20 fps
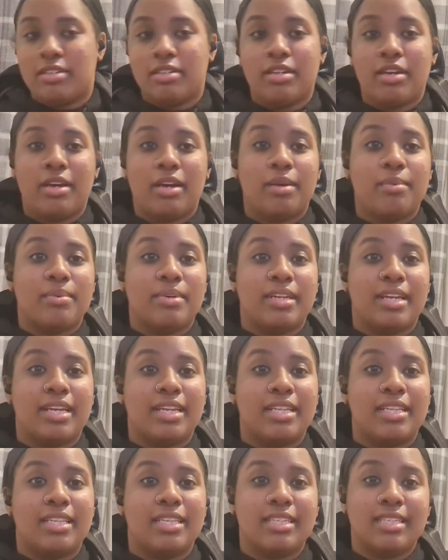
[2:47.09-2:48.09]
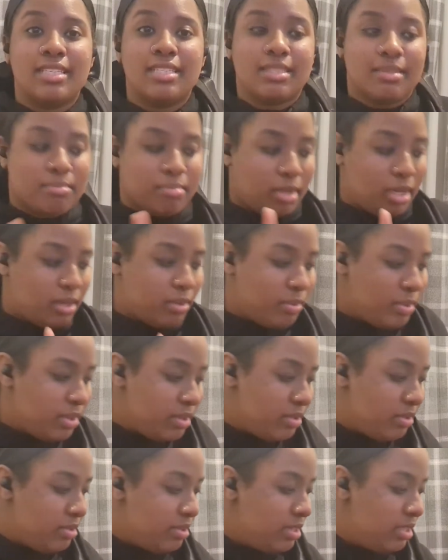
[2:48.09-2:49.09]
I don't know how I'm gonna edit this, but I
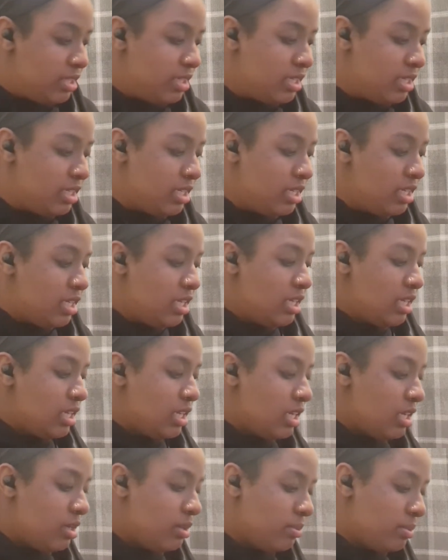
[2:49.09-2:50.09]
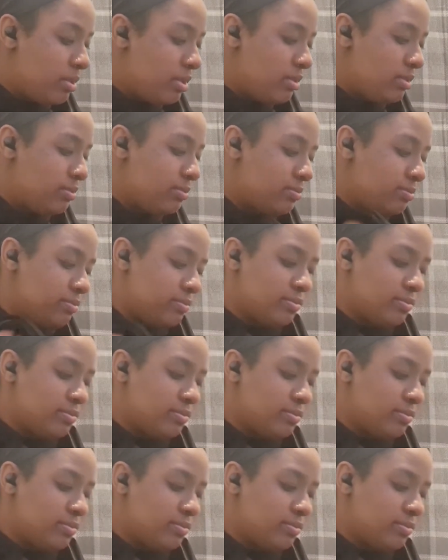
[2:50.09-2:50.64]
will. I will.